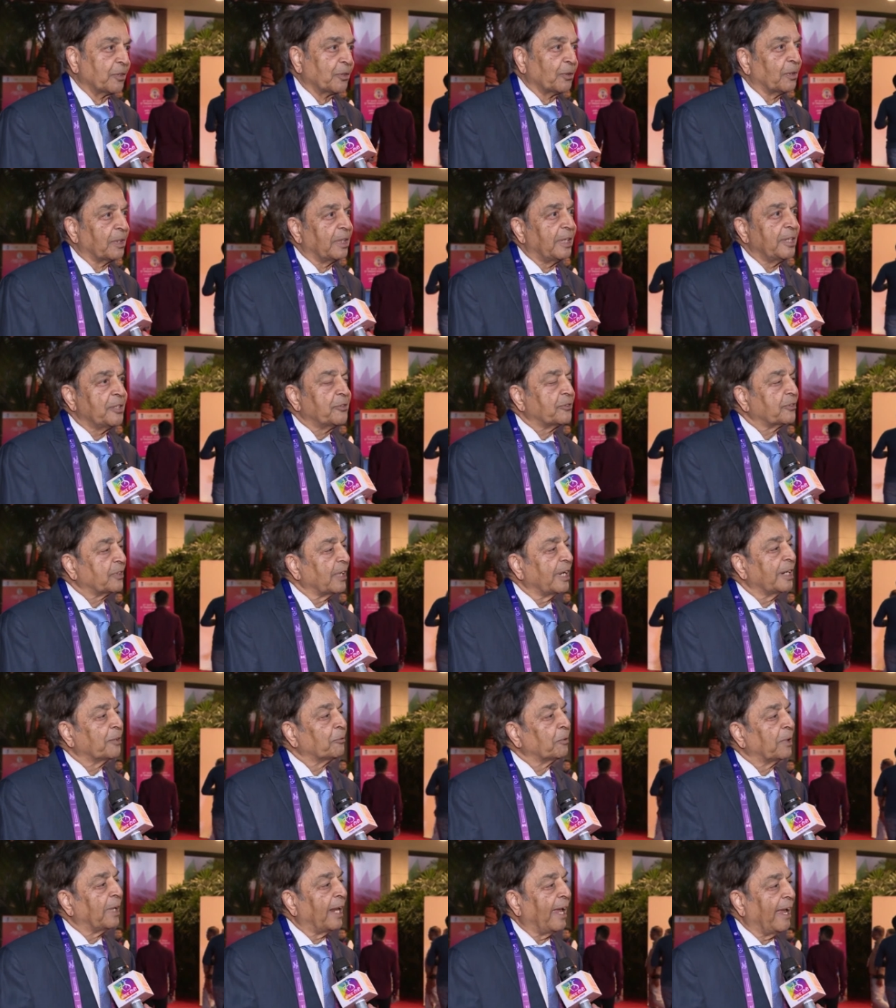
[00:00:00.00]
So each
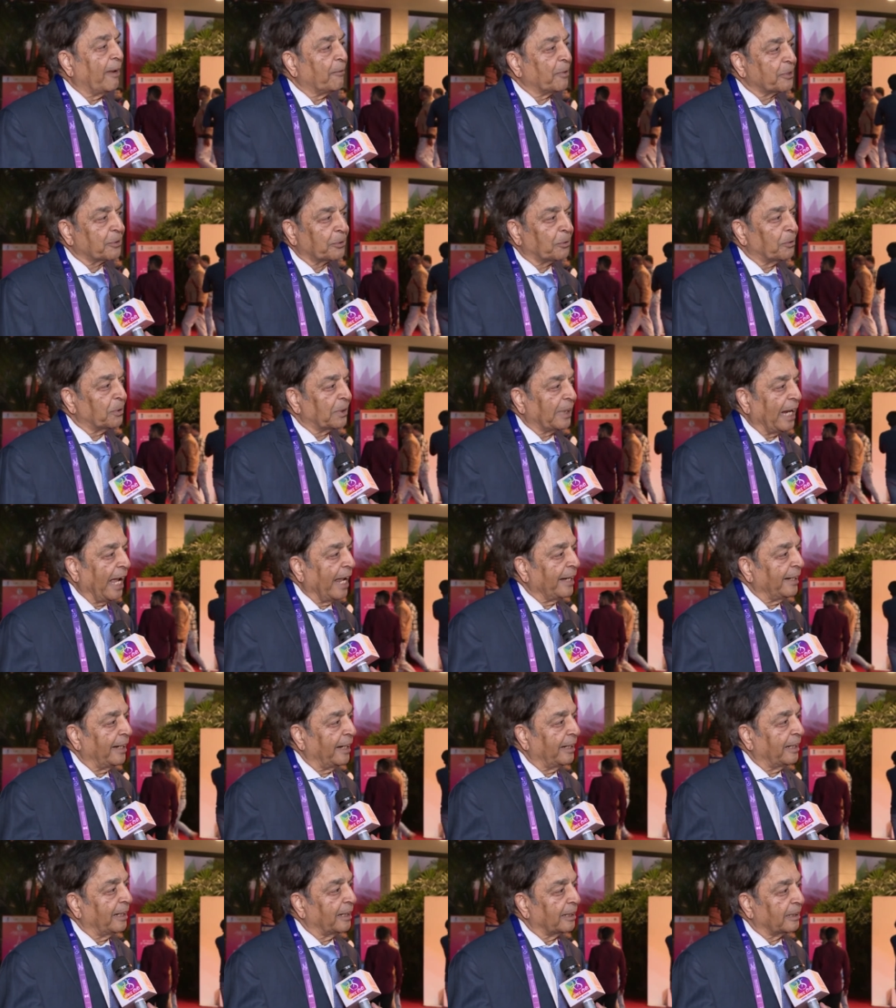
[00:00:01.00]
state will have its own
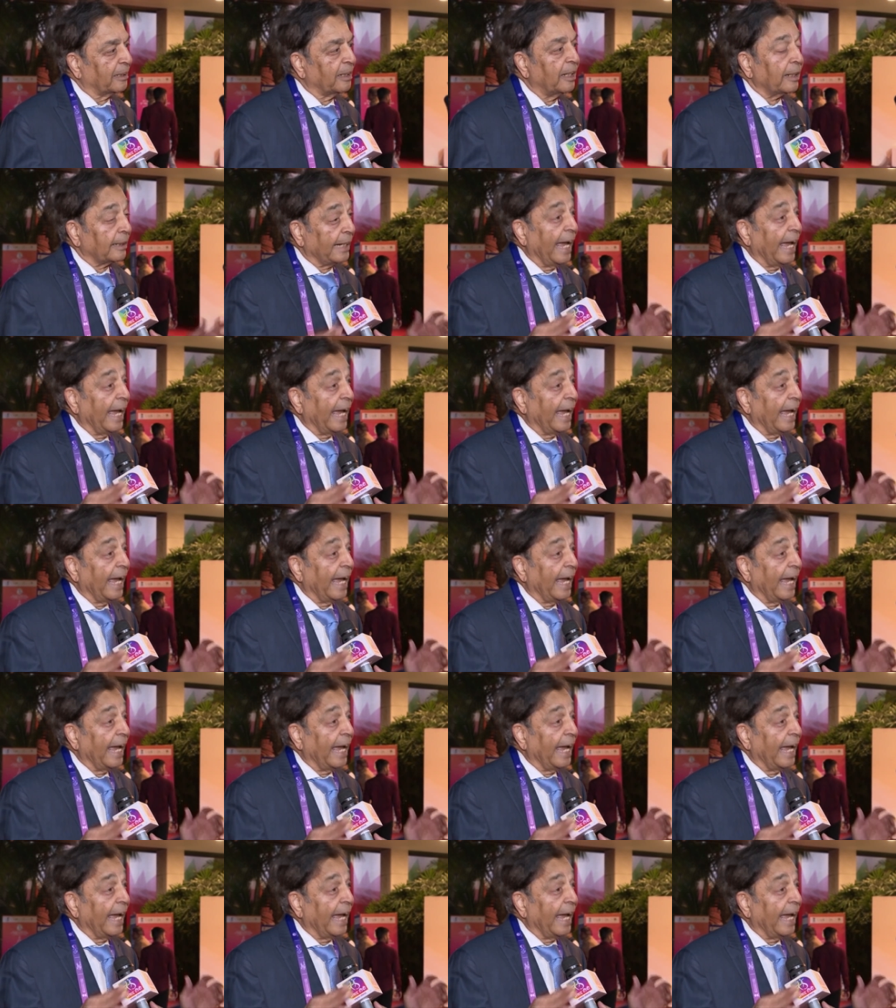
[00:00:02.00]
nine eight eight.